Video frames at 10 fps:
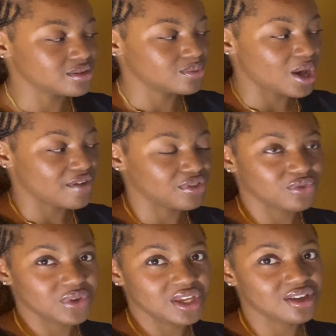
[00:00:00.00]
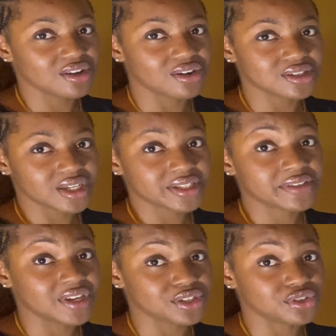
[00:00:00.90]
we have 3 consecutive
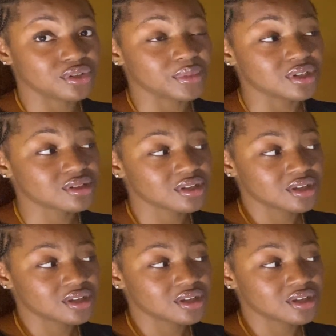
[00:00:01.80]
natural numbers.